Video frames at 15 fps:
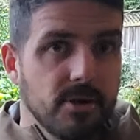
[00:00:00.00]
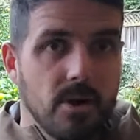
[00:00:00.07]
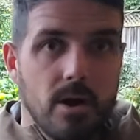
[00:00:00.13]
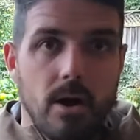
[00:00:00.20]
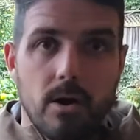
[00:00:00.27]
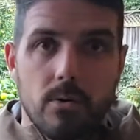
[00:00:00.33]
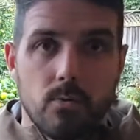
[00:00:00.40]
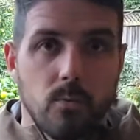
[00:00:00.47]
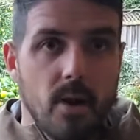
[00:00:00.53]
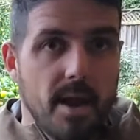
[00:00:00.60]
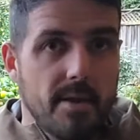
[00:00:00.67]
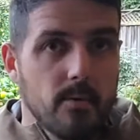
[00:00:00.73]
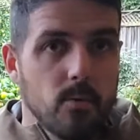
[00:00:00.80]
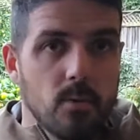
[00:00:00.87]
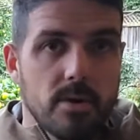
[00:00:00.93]
are right
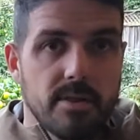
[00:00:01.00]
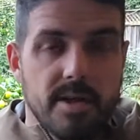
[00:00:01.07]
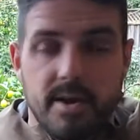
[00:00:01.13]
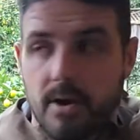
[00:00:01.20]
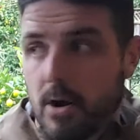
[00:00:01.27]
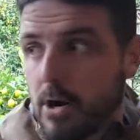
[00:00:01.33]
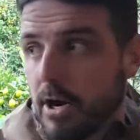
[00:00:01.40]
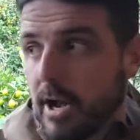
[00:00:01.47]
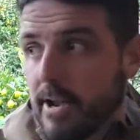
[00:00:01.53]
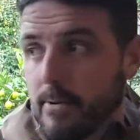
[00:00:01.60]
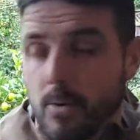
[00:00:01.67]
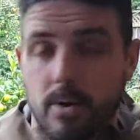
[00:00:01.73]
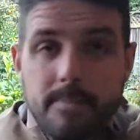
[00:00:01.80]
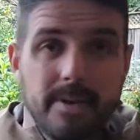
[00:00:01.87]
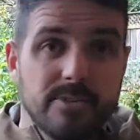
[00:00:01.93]
where they are. I didn't
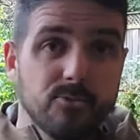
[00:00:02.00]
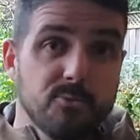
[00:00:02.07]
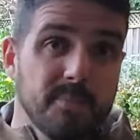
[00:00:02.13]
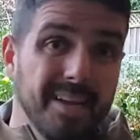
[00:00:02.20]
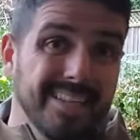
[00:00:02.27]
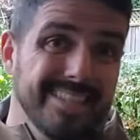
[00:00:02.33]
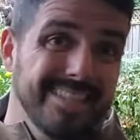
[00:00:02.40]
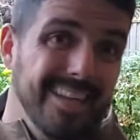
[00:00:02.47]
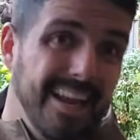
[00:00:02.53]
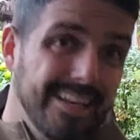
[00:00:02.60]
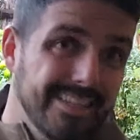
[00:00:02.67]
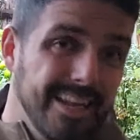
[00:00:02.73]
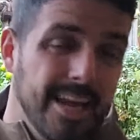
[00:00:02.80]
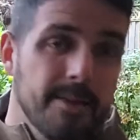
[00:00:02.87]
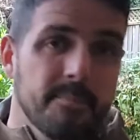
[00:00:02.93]
want to mess with my sight
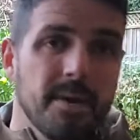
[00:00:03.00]
tape.